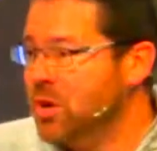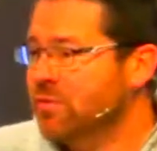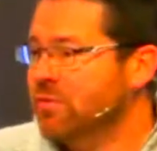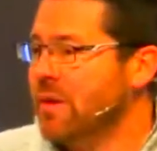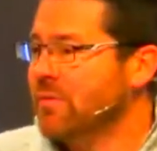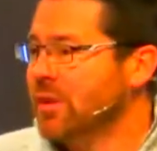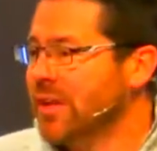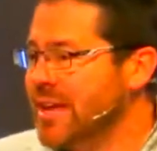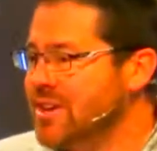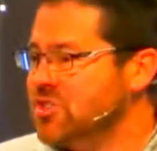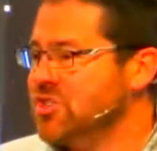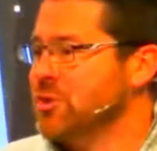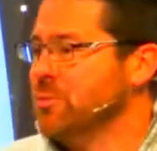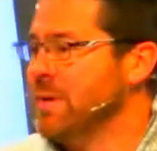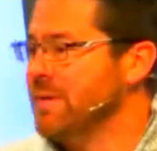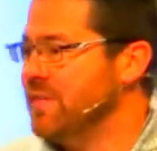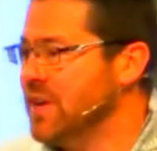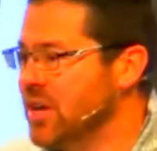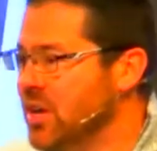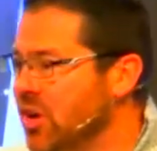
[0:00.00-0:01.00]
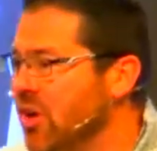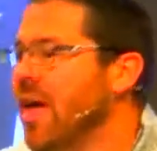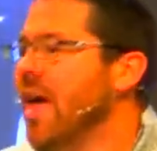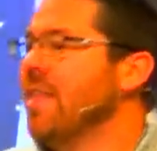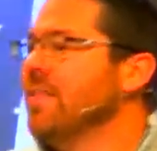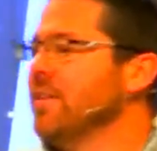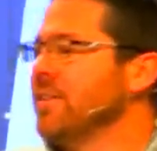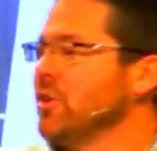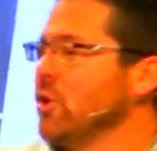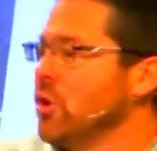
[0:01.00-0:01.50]
of Revelation reveal
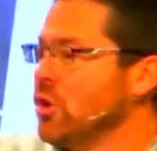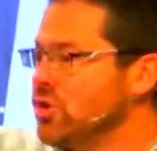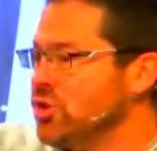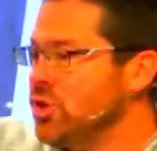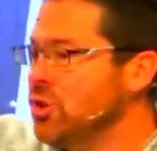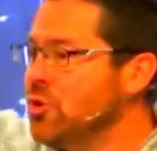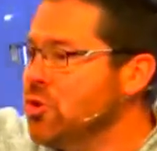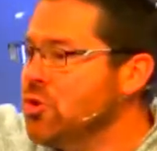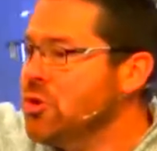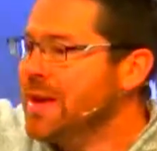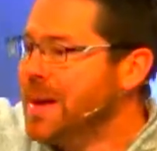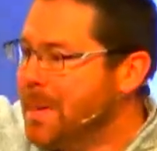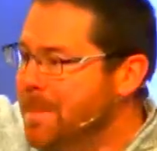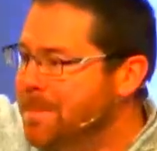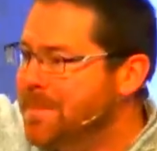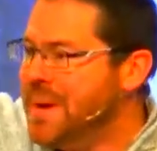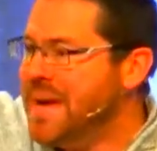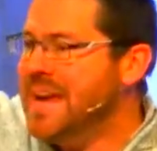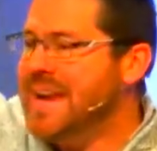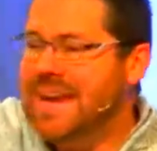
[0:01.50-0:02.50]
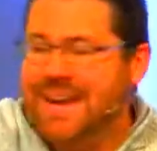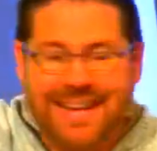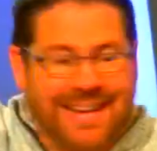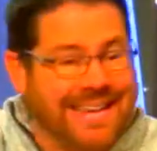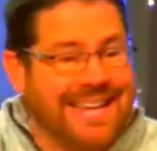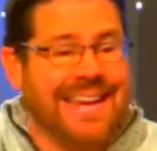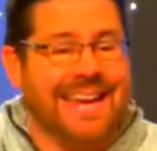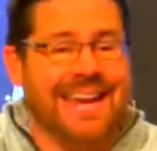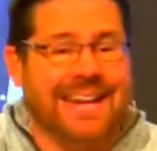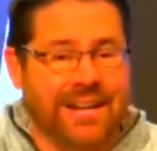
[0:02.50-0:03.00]
that there are two competing
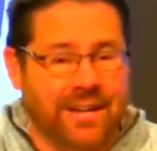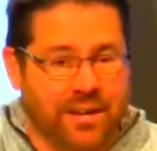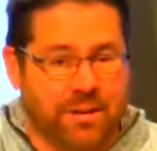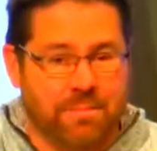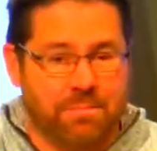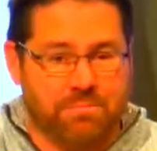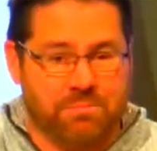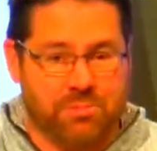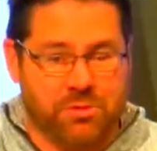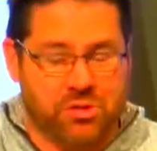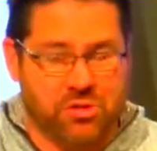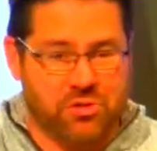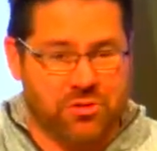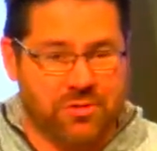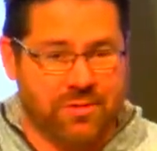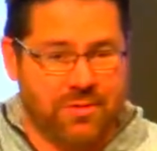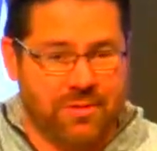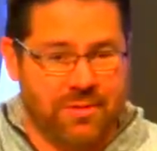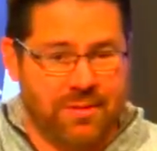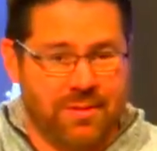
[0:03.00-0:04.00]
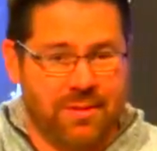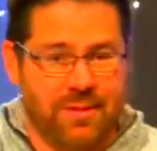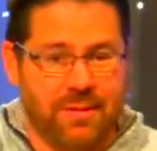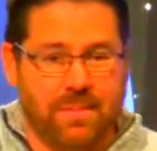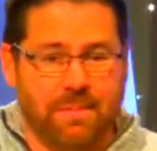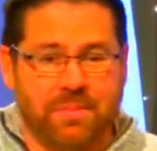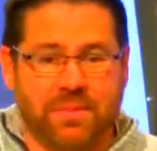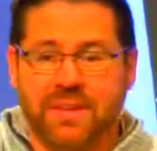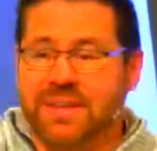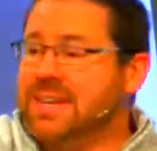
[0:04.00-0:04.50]
kingdoms
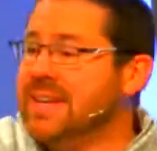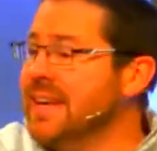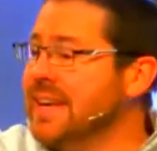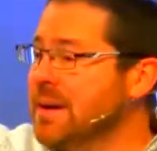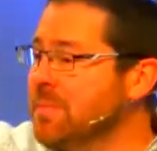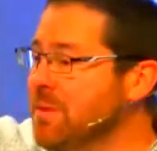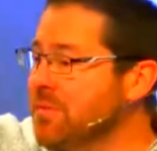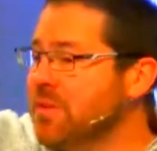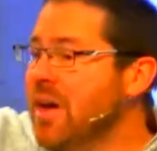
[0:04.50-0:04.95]
the kingdom of